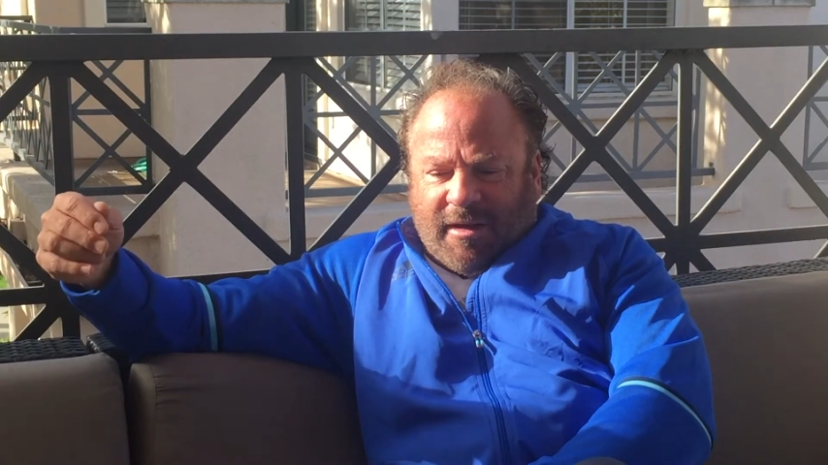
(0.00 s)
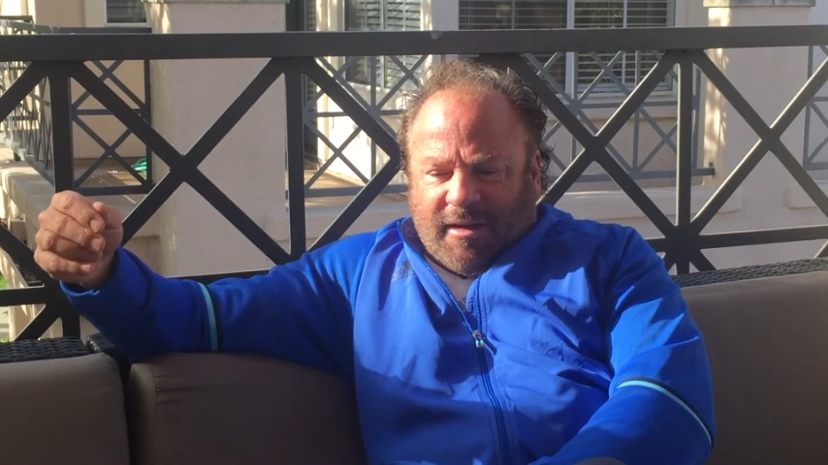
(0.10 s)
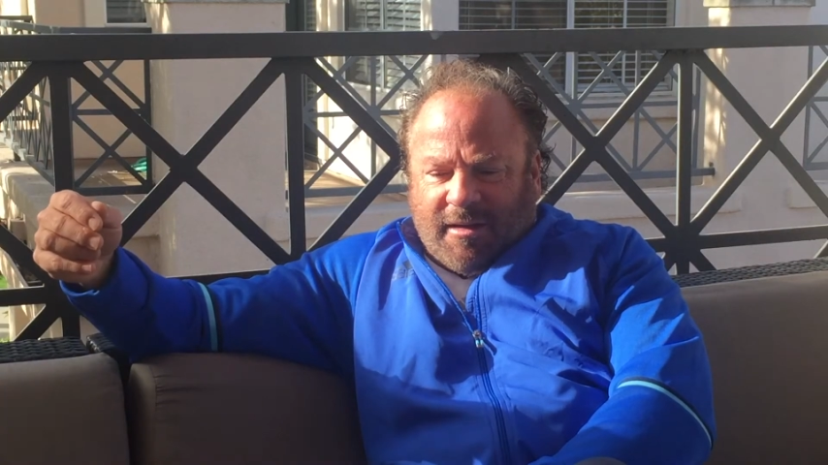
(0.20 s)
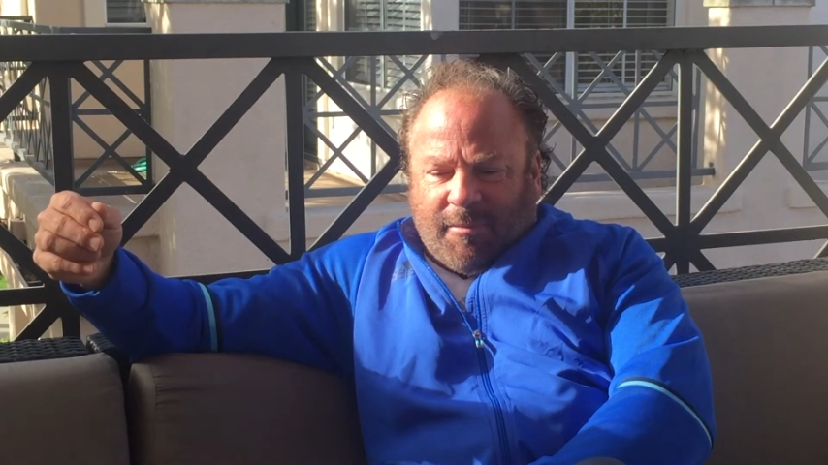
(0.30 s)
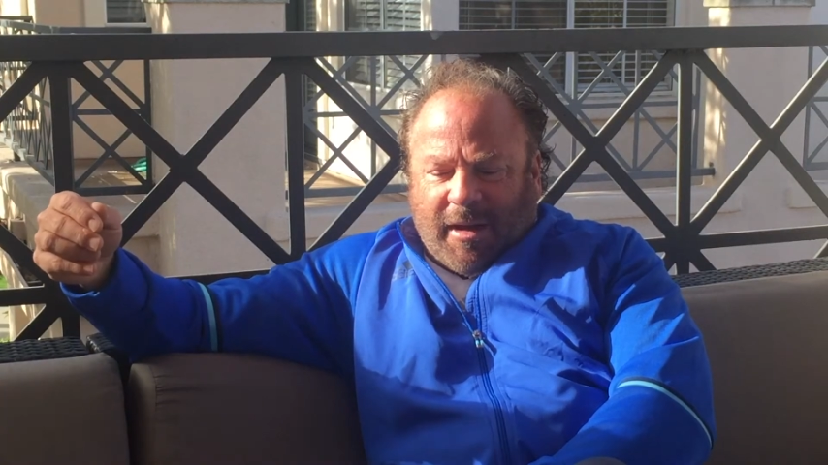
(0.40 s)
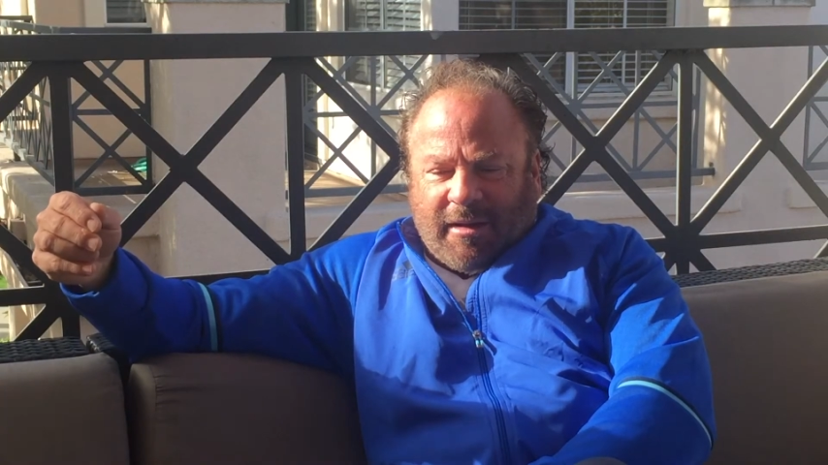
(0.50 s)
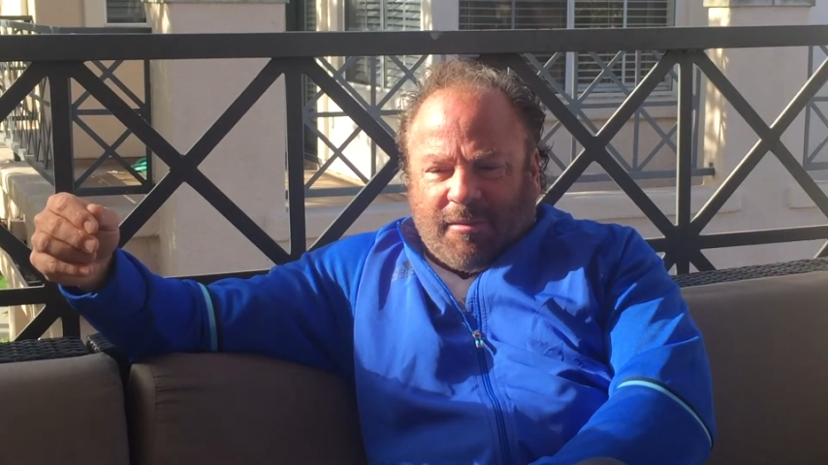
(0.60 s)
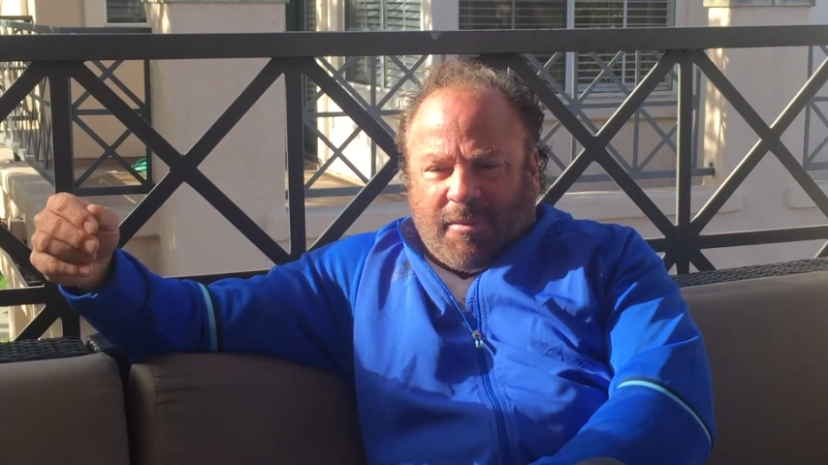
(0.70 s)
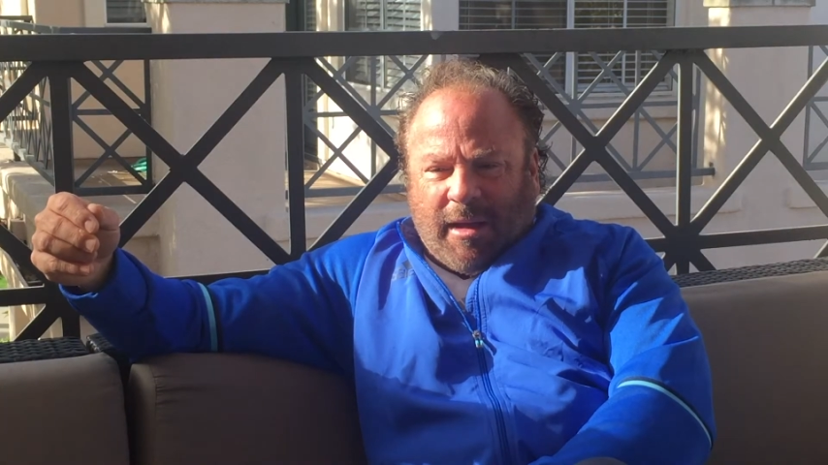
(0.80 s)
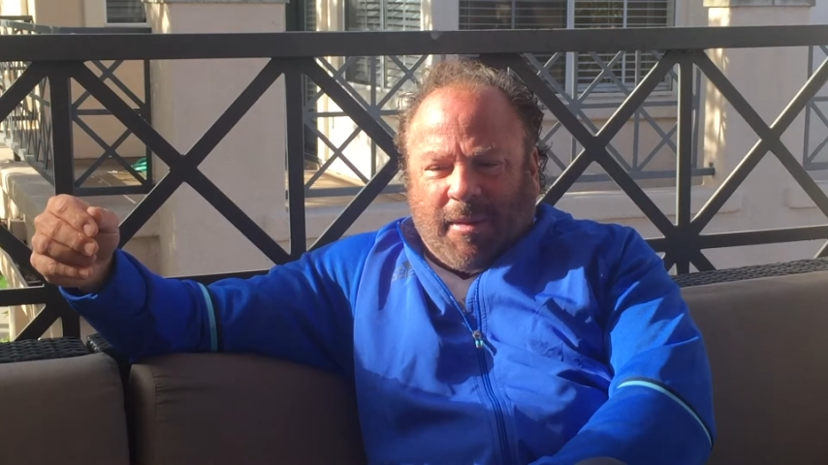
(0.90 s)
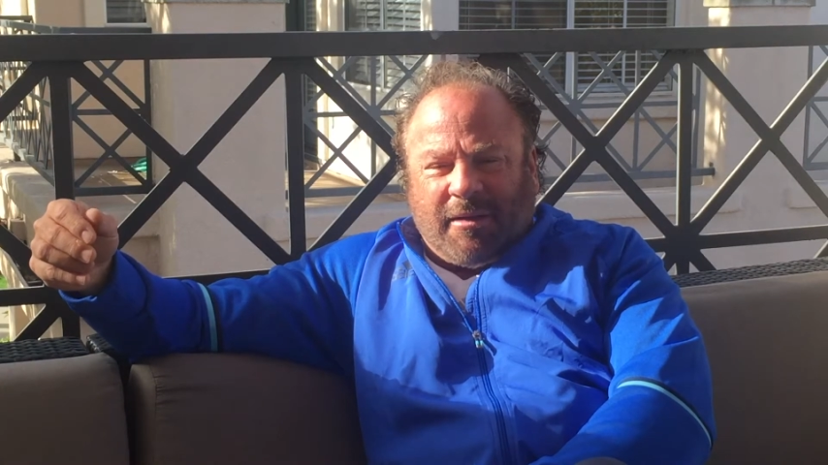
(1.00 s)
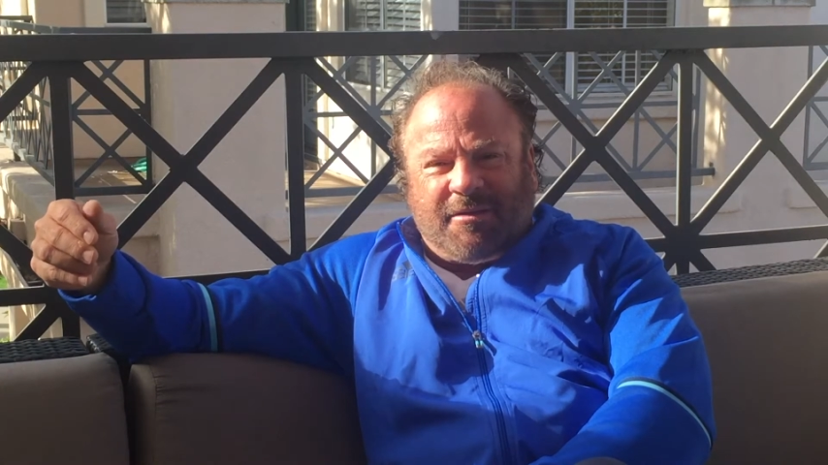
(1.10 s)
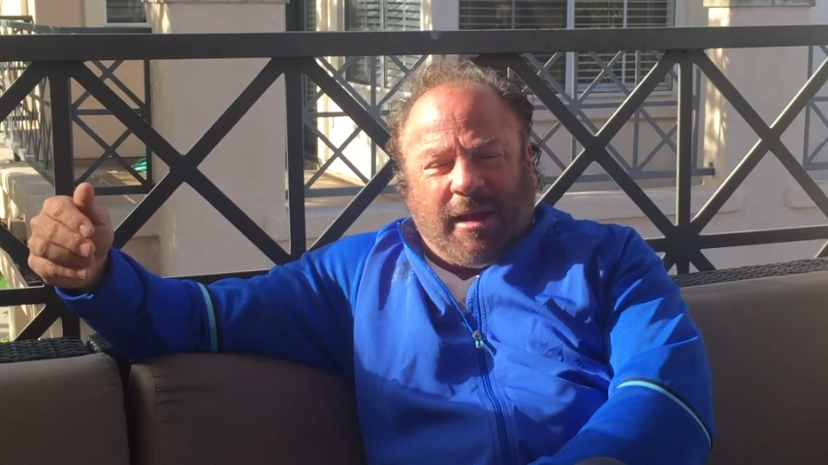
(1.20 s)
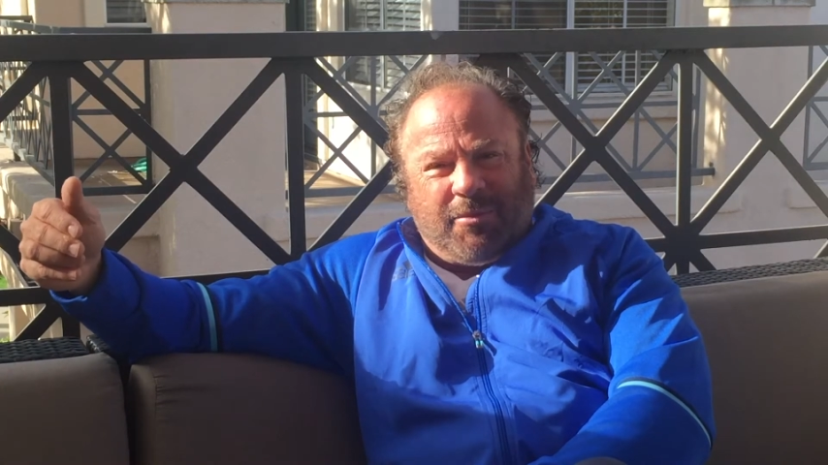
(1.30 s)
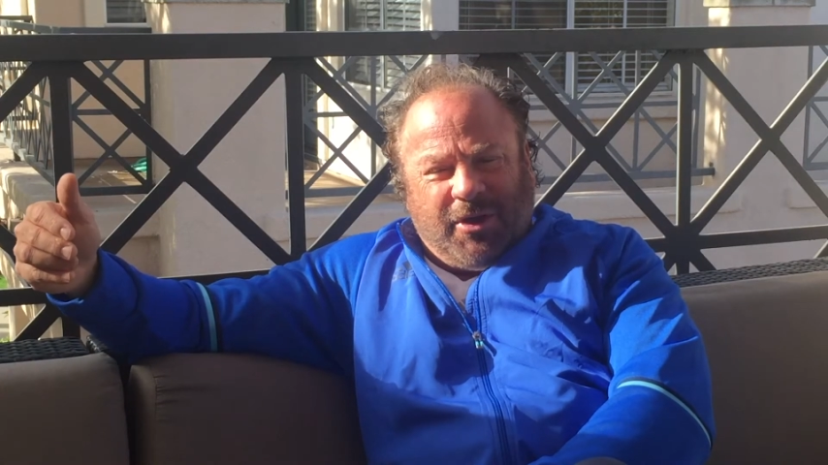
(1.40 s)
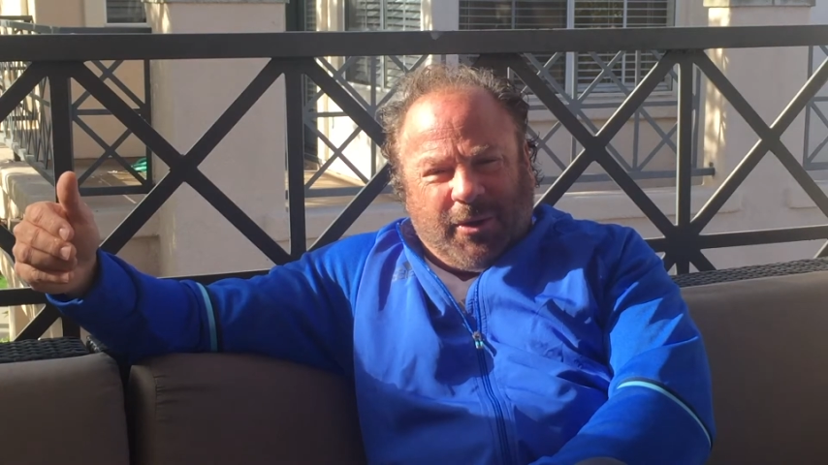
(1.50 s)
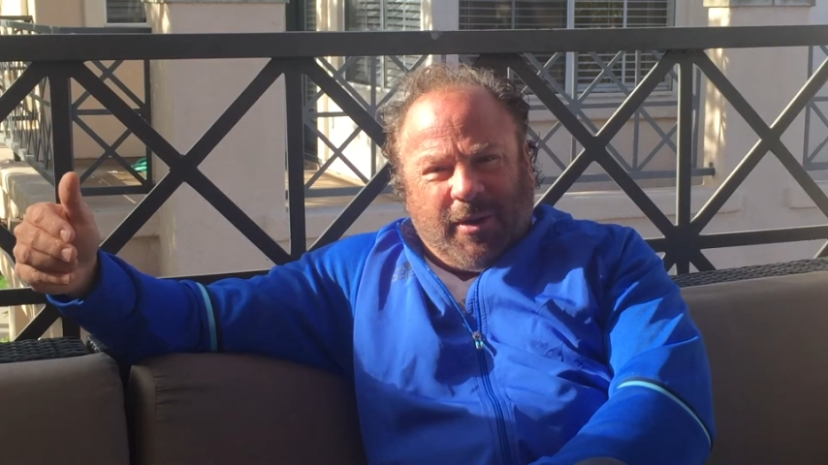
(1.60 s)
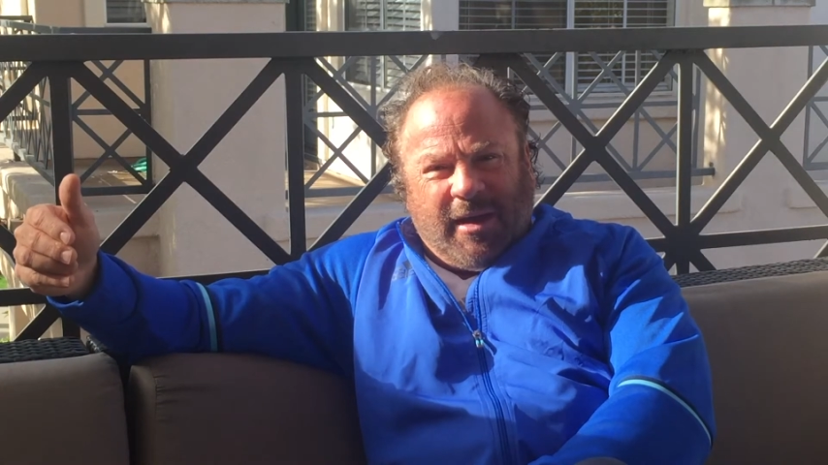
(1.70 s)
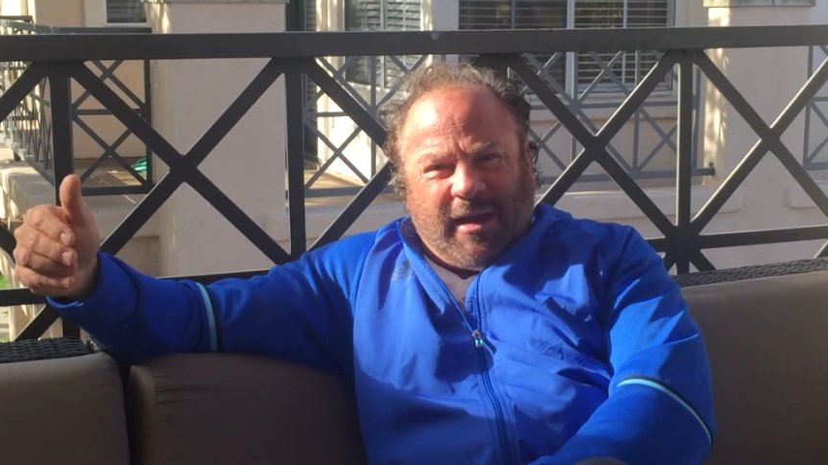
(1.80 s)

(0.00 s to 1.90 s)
about step 2.